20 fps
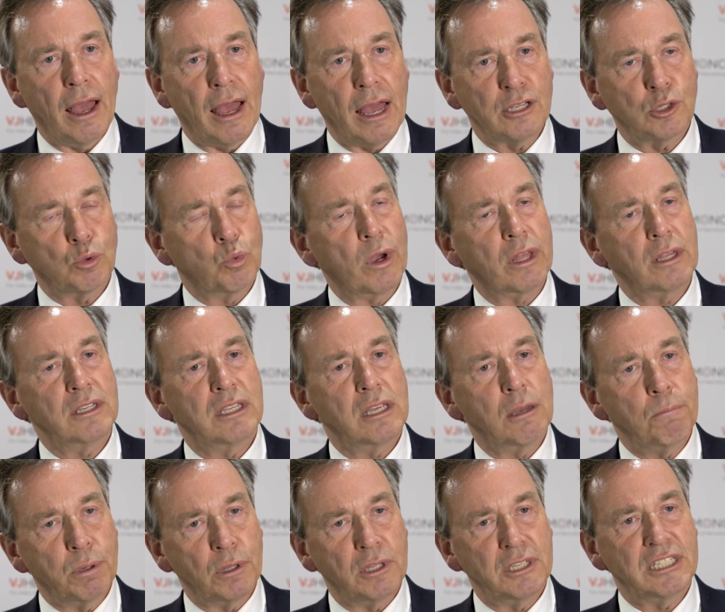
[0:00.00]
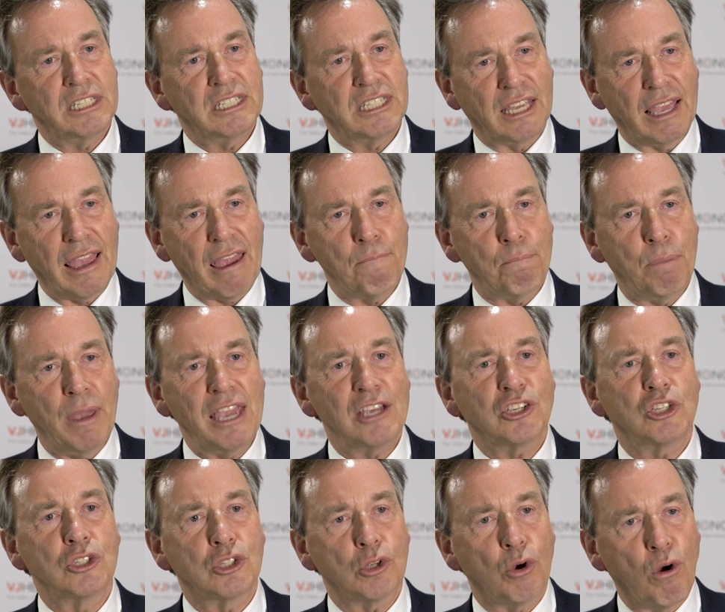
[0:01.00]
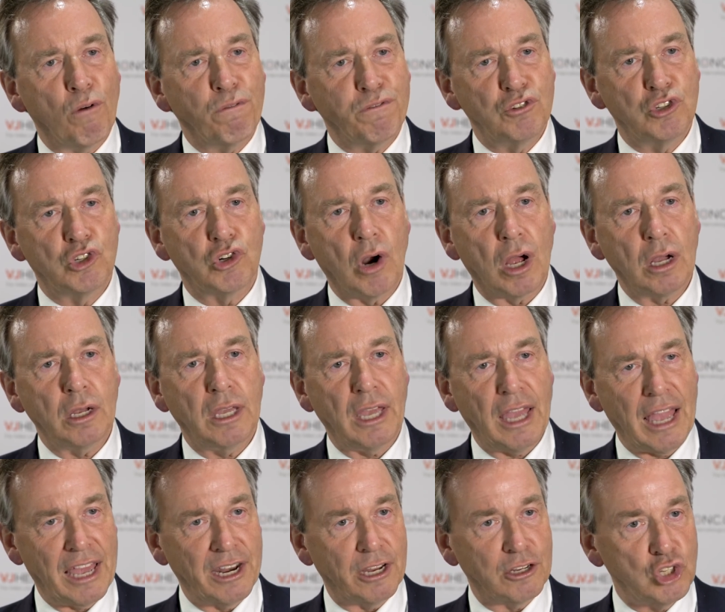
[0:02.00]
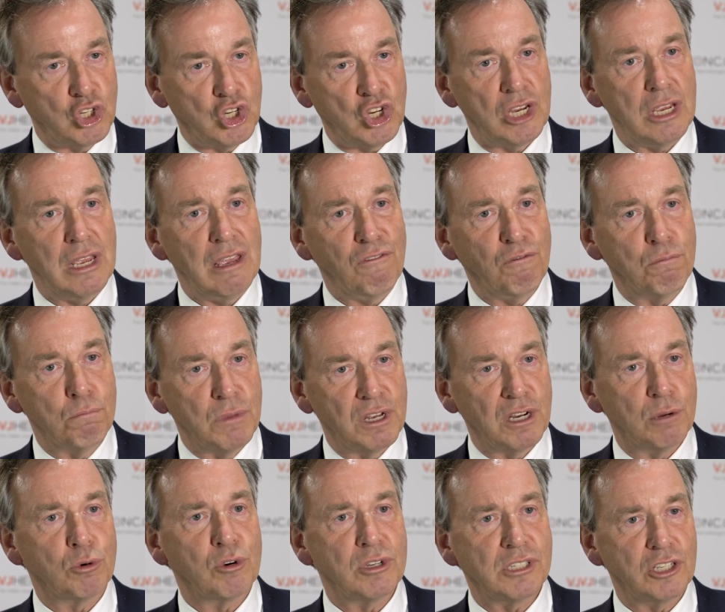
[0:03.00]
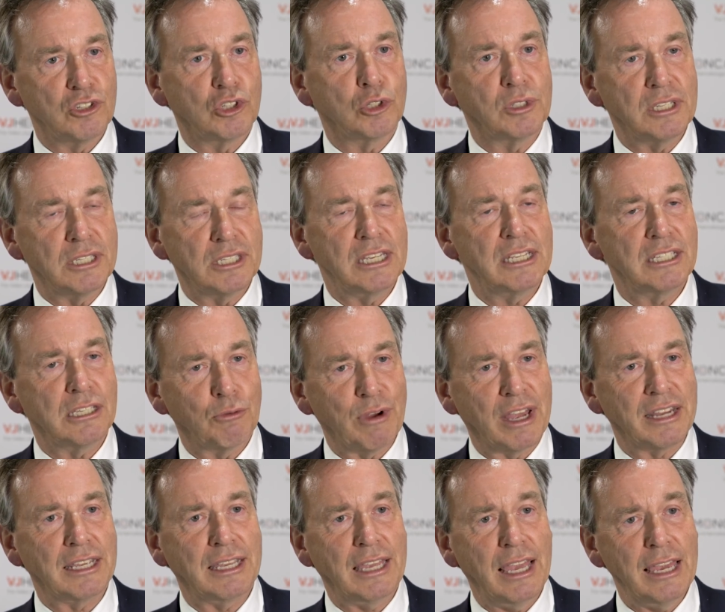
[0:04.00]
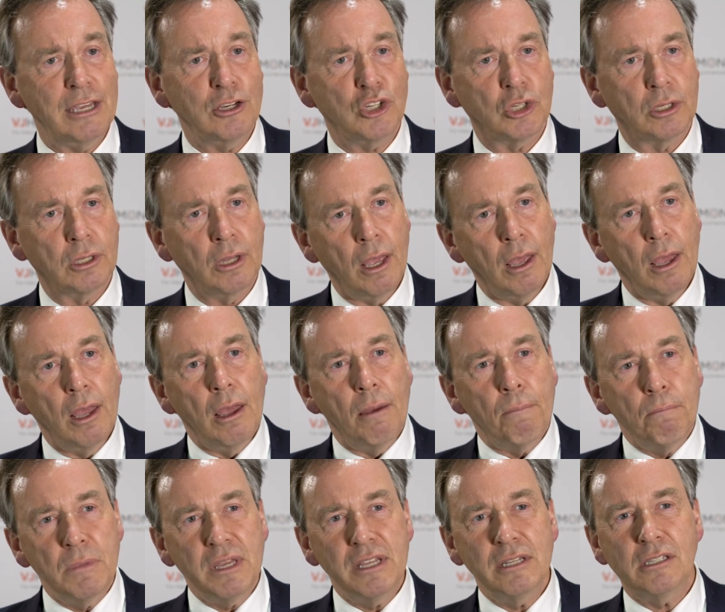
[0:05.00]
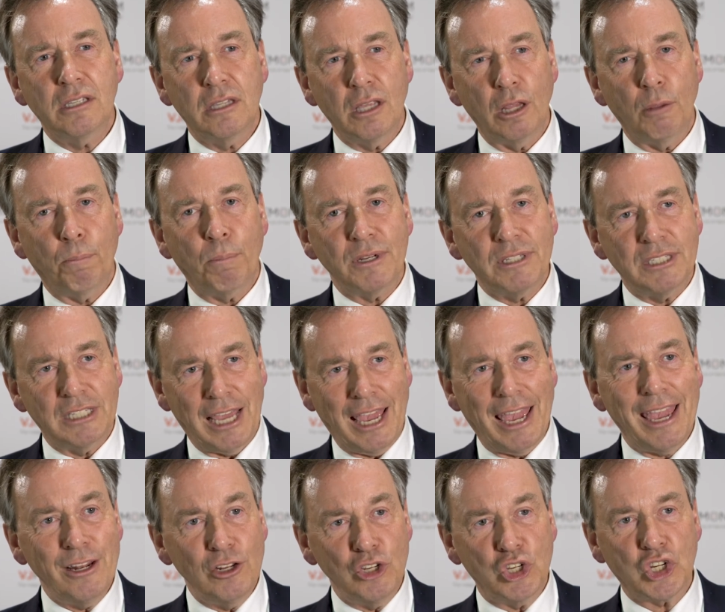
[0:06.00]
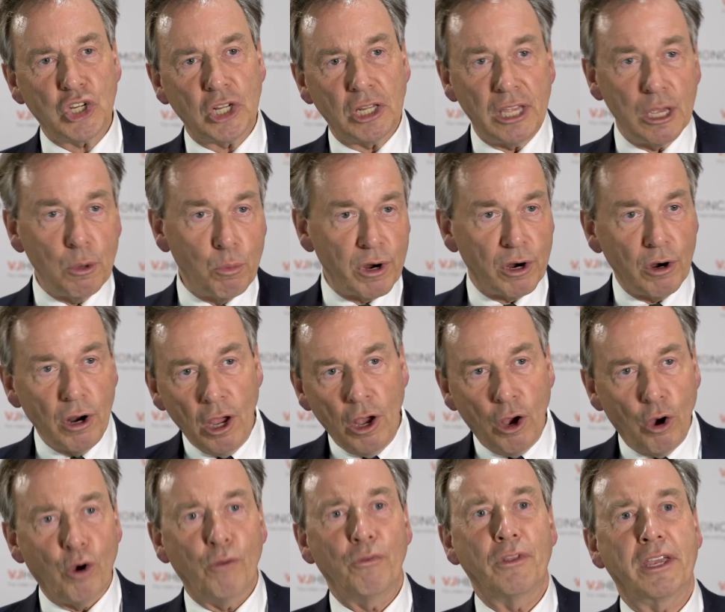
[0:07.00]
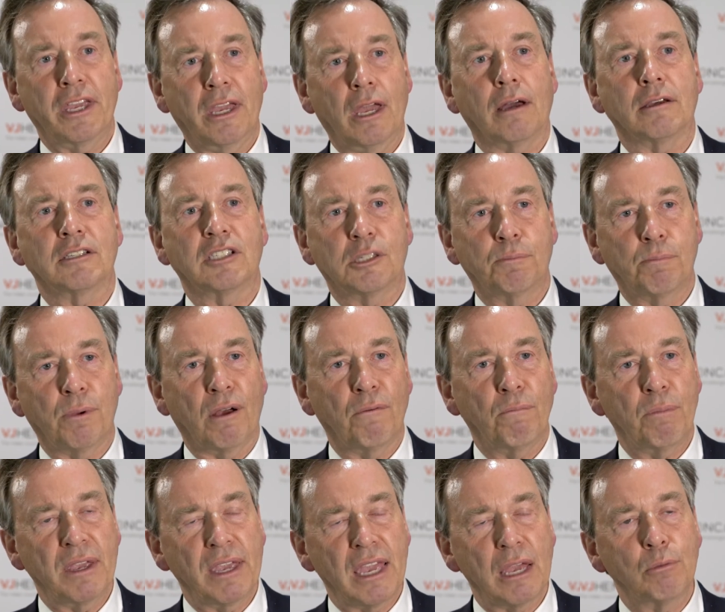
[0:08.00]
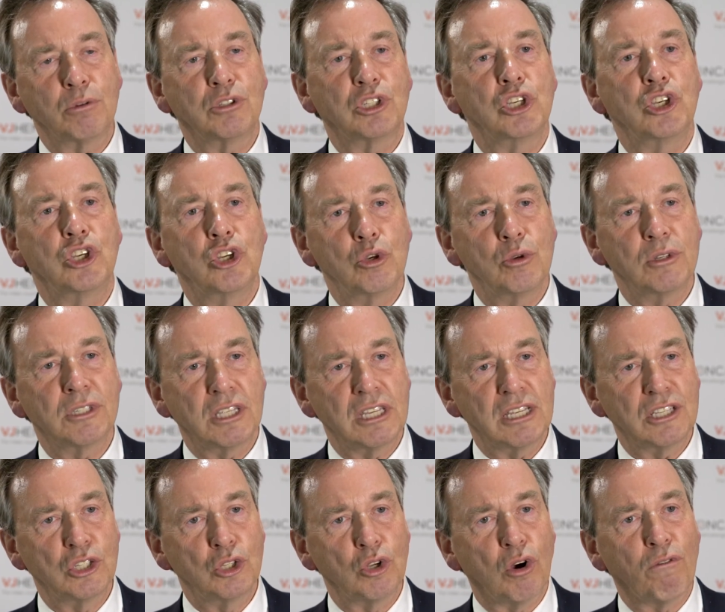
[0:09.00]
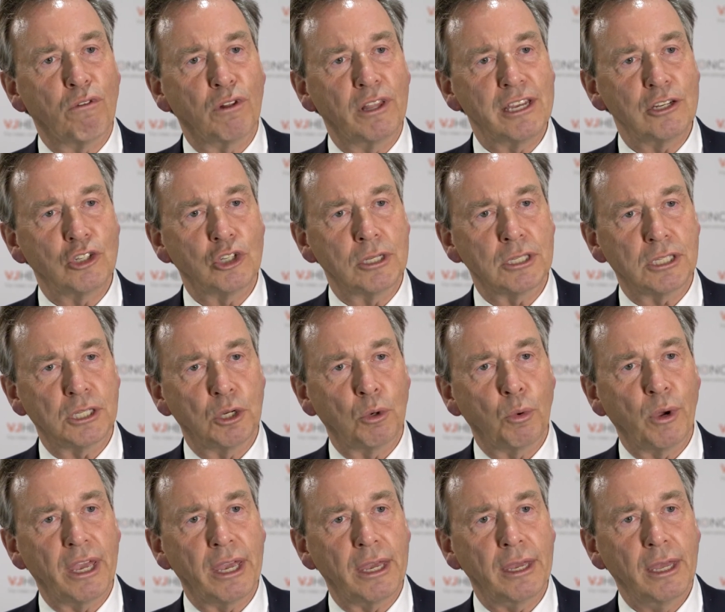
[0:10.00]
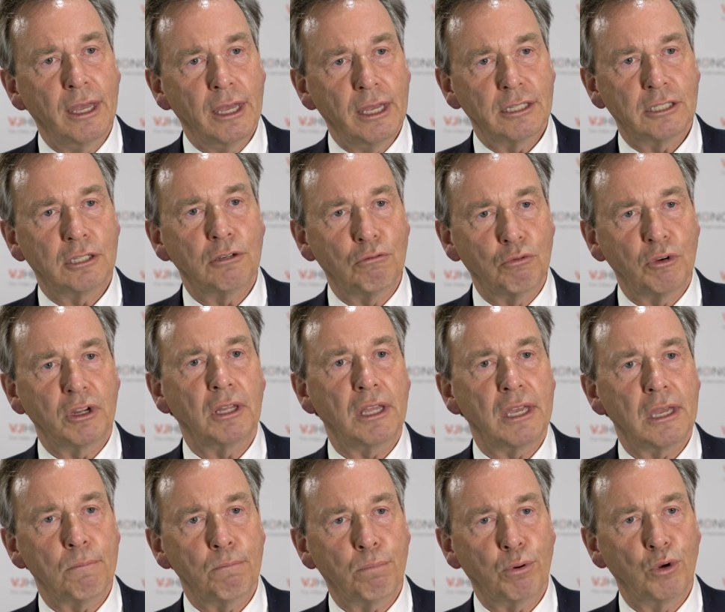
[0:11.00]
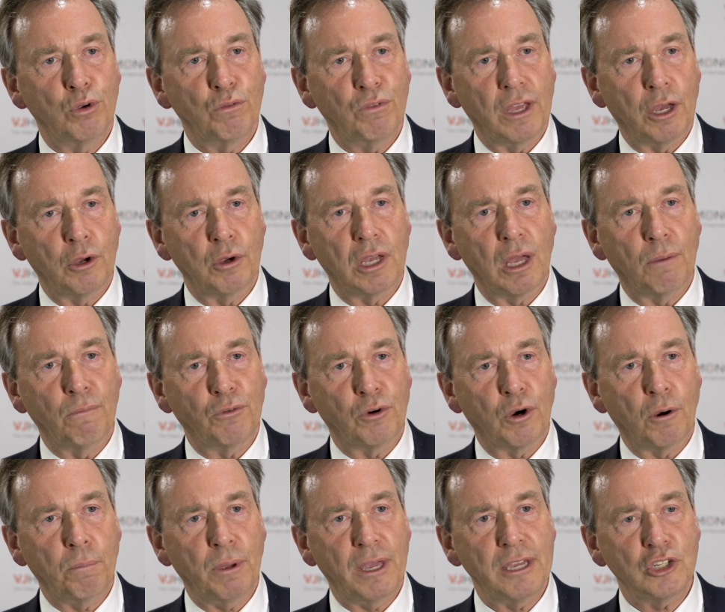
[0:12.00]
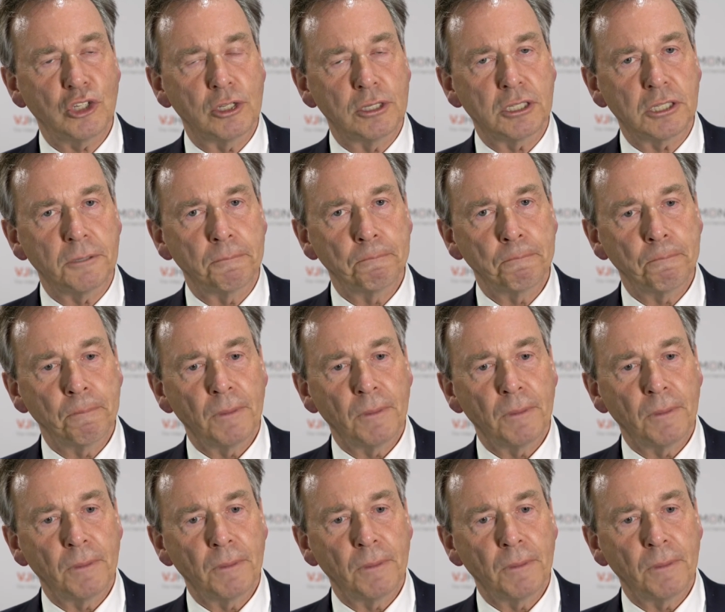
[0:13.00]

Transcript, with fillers: as well as the ability to get patients off drug and achieve minimal residual disease eradication, means that potentially we're on the cusp of being able to use these novel agents in a way to really improve the outcome for our patients.